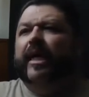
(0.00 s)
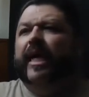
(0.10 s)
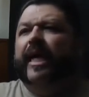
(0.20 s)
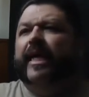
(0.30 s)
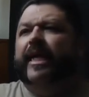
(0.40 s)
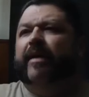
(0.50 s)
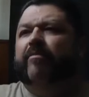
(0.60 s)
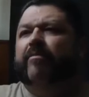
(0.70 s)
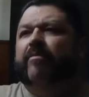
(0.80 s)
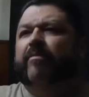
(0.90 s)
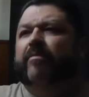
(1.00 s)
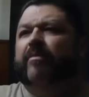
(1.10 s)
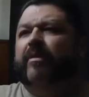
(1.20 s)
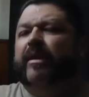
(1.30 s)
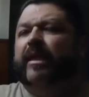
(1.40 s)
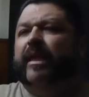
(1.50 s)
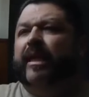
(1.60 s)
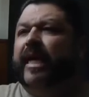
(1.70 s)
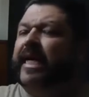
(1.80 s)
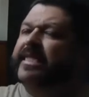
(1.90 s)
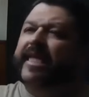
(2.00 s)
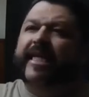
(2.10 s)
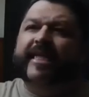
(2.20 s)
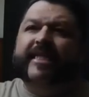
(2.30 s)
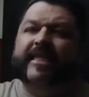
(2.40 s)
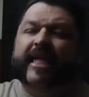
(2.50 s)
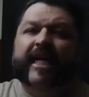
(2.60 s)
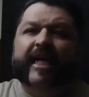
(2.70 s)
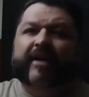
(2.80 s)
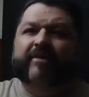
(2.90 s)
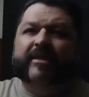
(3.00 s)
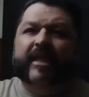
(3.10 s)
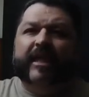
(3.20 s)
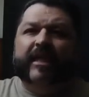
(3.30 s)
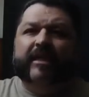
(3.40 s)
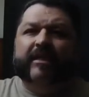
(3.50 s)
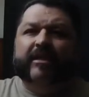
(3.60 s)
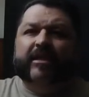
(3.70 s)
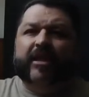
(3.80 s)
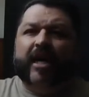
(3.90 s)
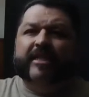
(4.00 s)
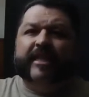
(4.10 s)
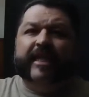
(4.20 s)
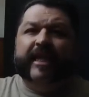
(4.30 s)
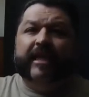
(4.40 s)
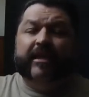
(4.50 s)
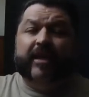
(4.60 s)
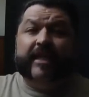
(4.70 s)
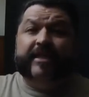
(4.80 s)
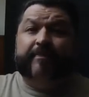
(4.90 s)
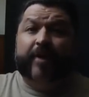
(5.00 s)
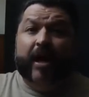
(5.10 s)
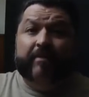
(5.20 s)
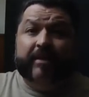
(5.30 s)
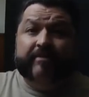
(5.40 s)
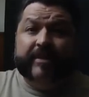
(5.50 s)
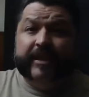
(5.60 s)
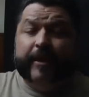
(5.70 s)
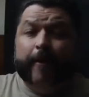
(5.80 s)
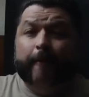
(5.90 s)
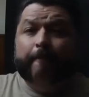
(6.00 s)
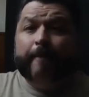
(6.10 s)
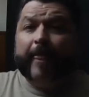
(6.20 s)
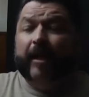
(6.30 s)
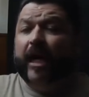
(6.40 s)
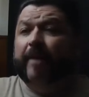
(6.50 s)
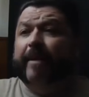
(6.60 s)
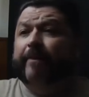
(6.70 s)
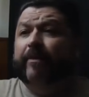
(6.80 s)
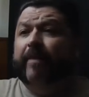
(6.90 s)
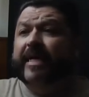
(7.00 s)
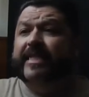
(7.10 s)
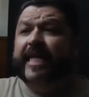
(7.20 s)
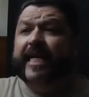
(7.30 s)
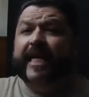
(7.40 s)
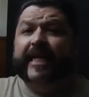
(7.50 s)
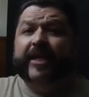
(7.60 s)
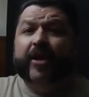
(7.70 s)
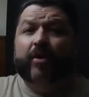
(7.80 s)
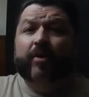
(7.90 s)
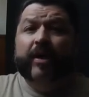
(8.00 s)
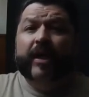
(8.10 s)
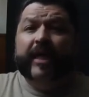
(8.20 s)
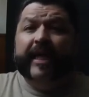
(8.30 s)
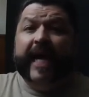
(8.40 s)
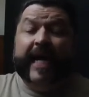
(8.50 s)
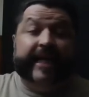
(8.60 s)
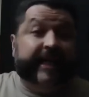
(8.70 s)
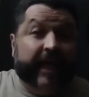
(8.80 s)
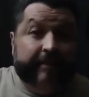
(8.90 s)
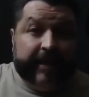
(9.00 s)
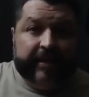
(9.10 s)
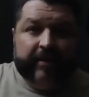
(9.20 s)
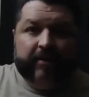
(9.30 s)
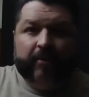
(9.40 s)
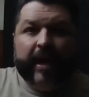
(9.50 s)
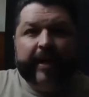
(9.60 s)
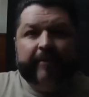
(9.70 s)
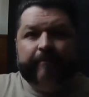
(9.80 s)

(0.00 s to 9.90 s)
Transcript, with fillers: And um like I said, this thug he was uh causing uh, lots of problems, you know. A lot of people might say that, you know, he had it coming, right?